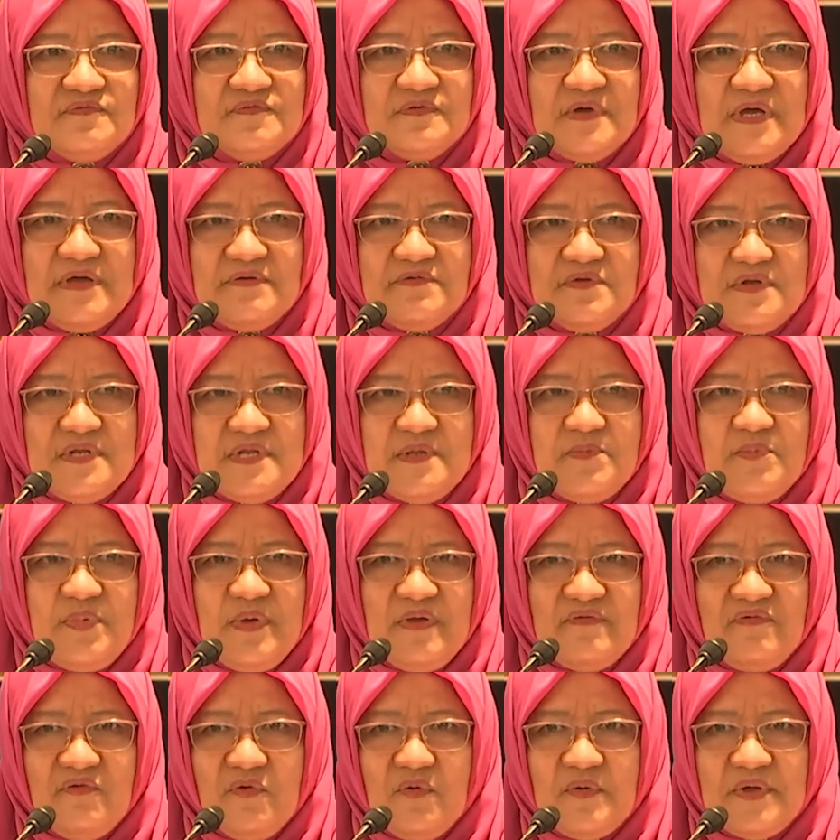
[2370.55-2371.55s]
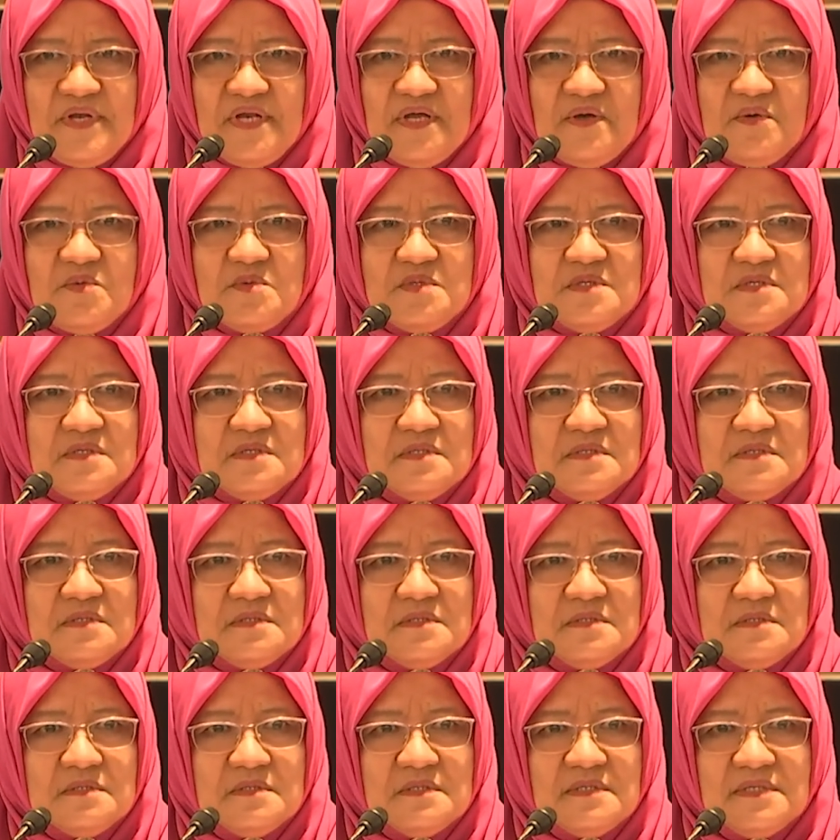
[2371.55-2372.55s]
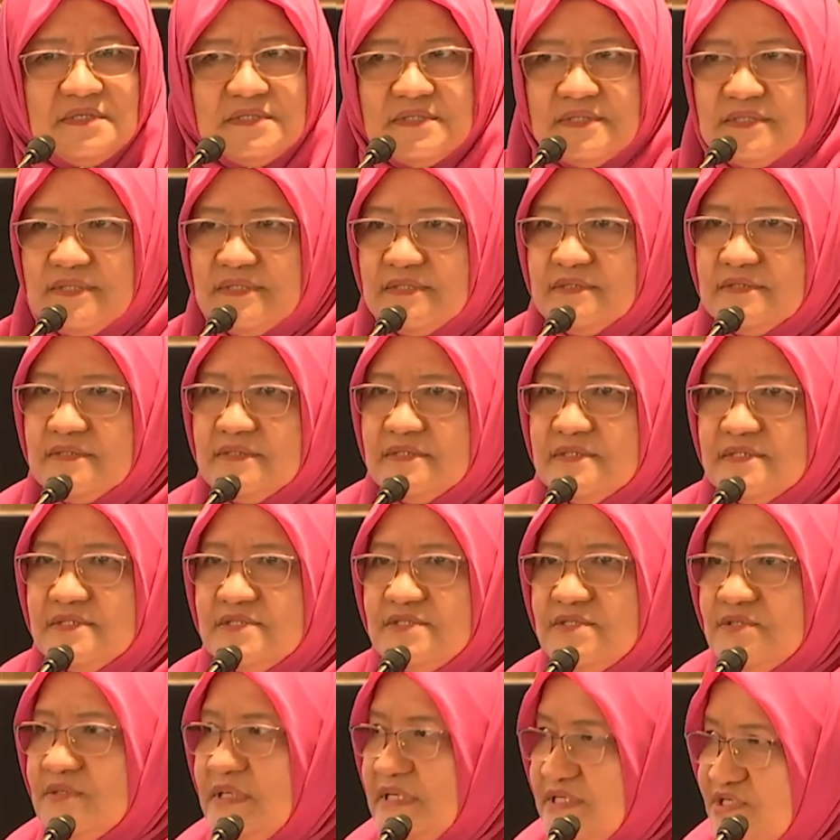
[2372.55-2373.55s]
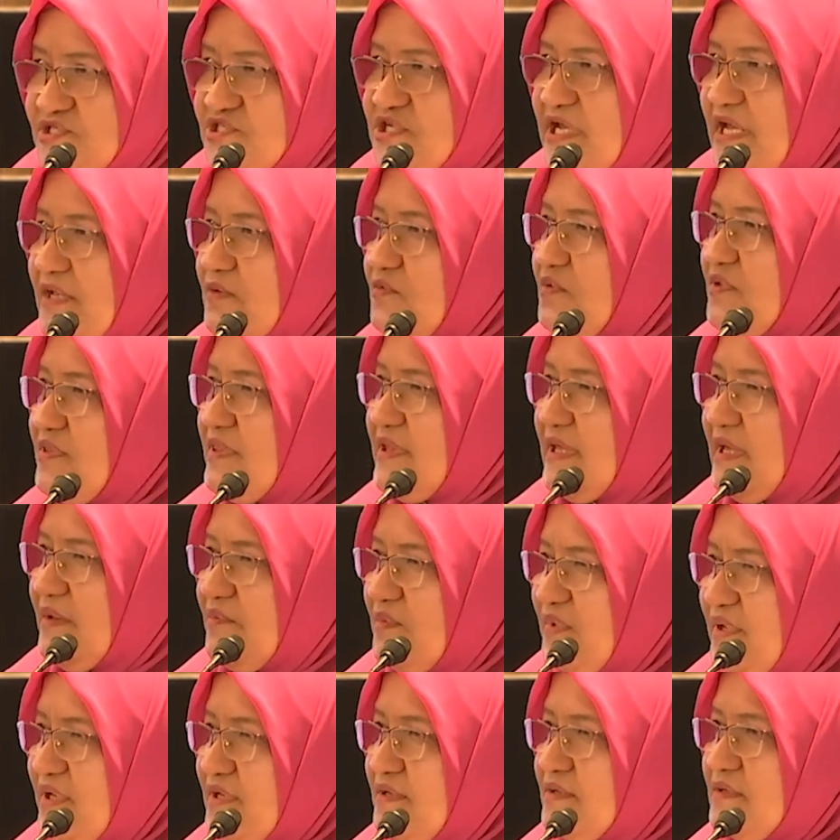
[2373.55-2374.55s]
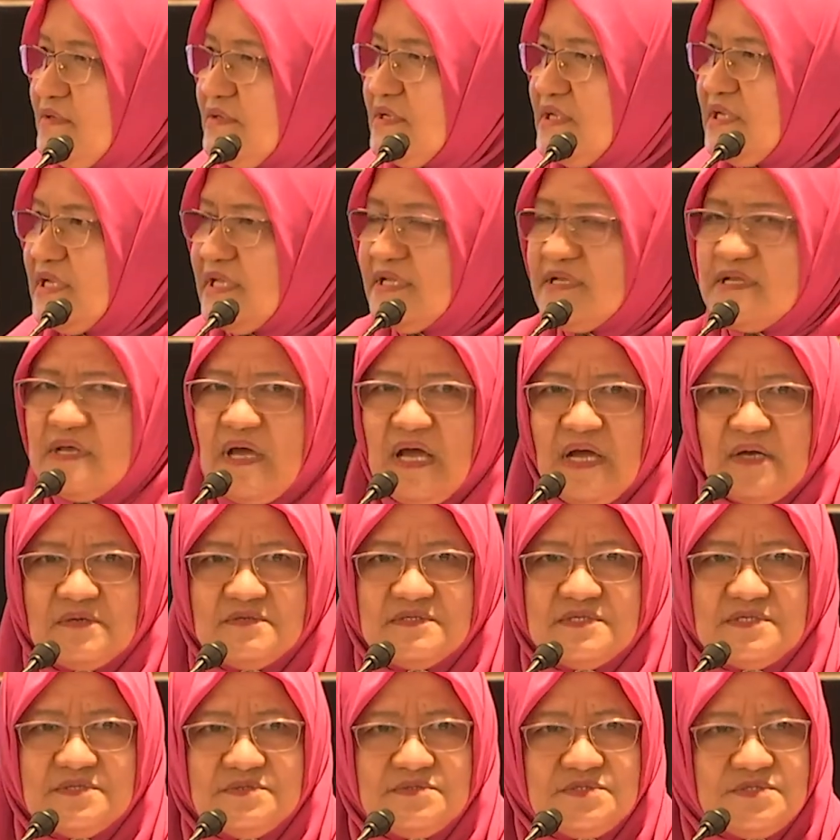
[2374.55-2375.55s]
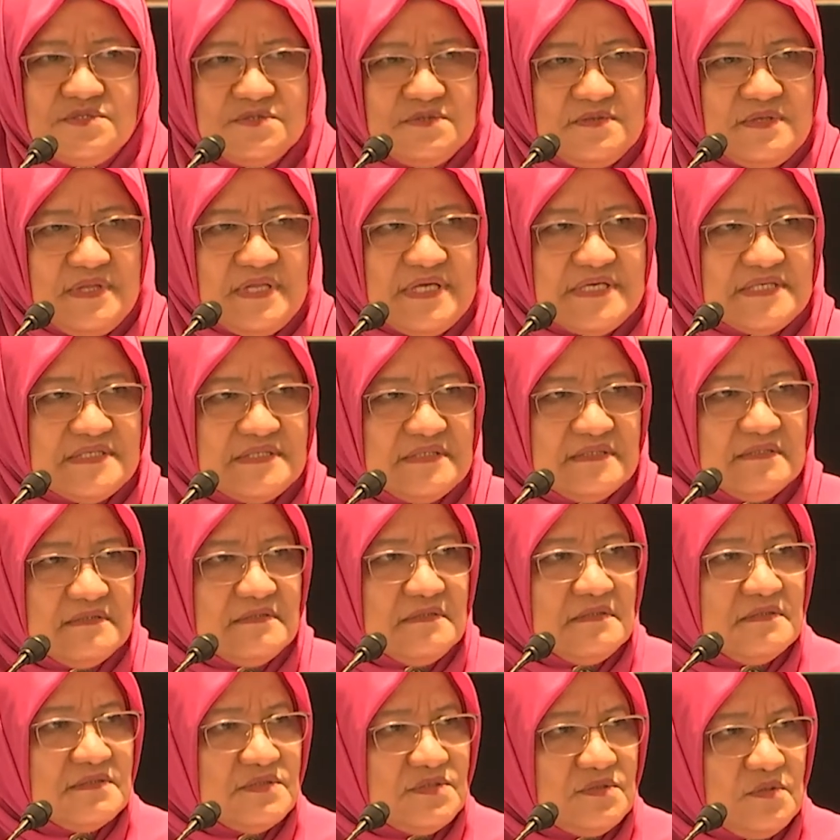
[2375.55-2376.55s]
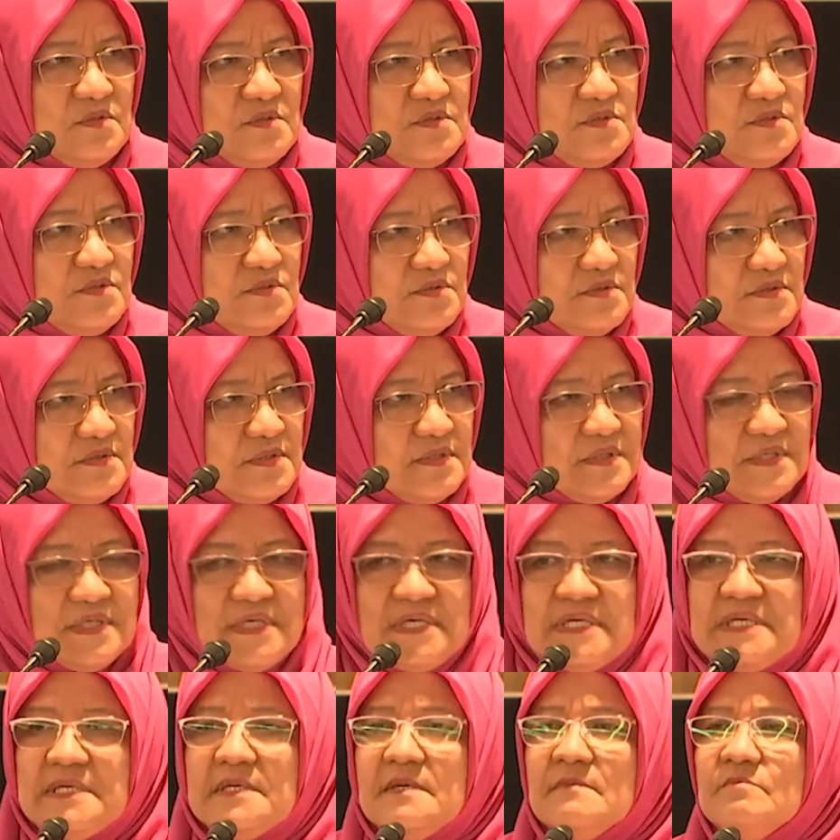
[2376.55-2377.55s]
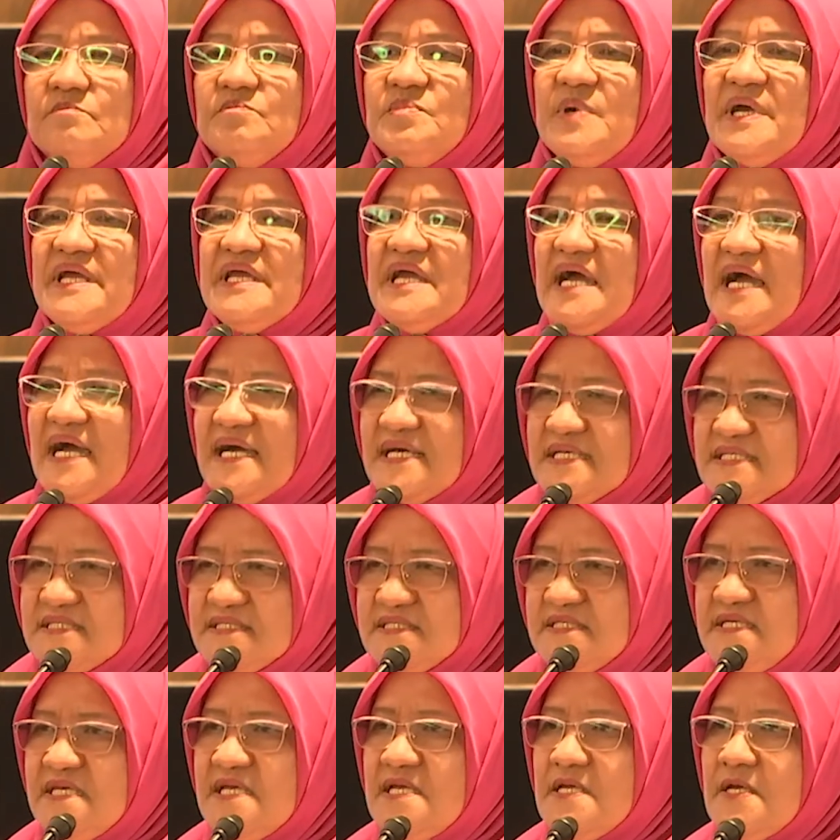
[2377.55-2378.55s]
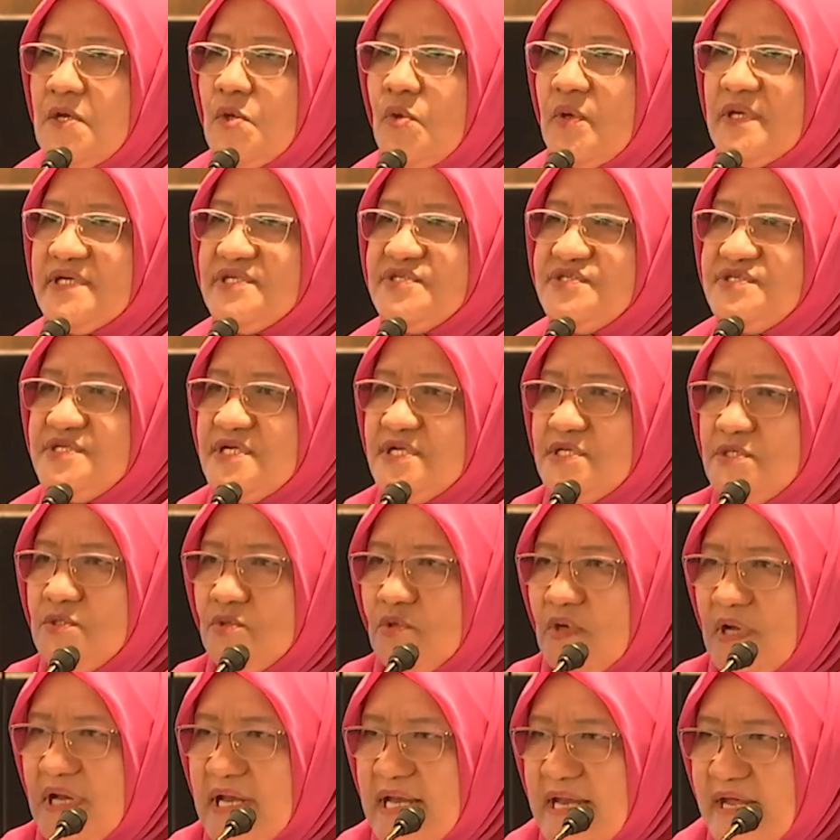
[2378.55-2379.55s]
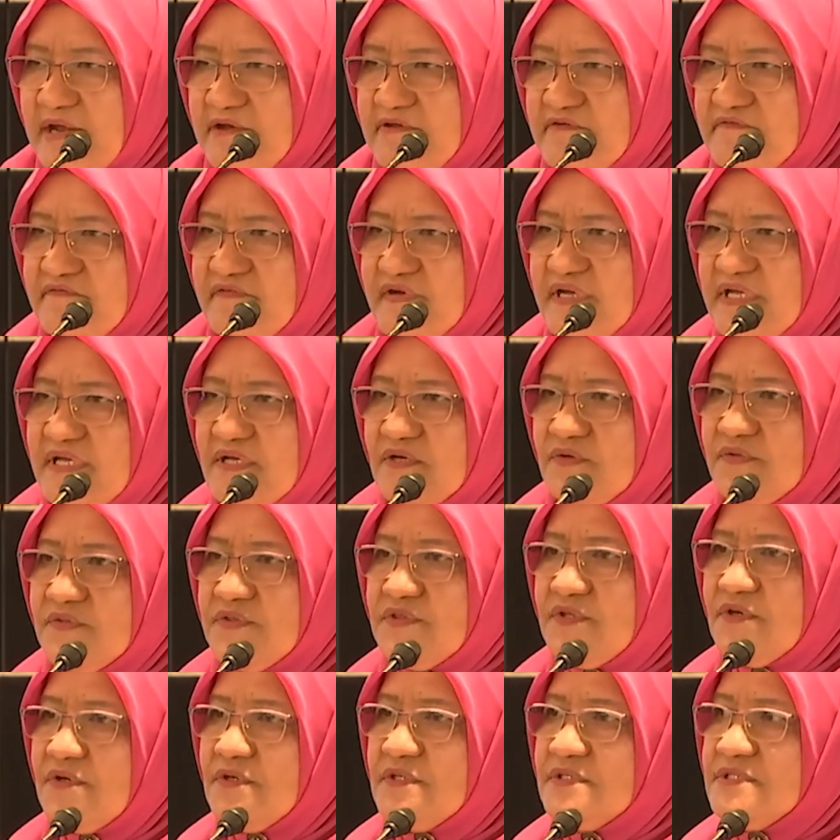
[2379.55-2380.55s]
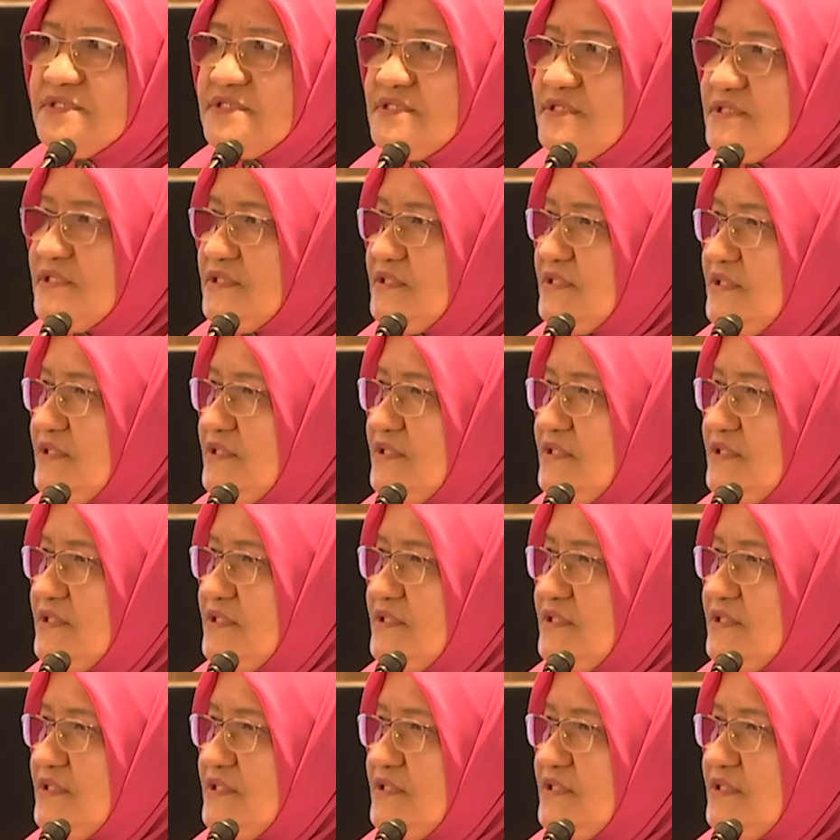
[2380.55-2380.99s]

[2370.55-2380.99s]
I already pay for 1 hour. So I chat with him and learn, how do you do this? Huh? So good. By asking questions, you clarify your thoughts.